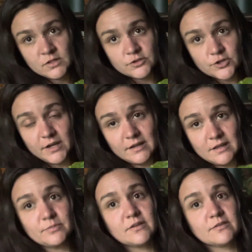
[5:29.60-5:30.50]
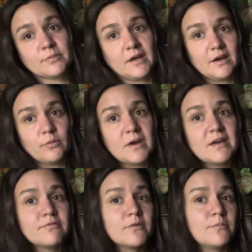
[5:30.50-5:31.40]
trying to keep this plant
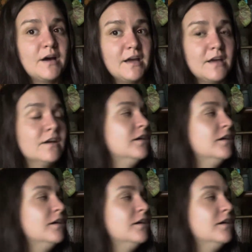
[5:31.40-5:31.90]
away from my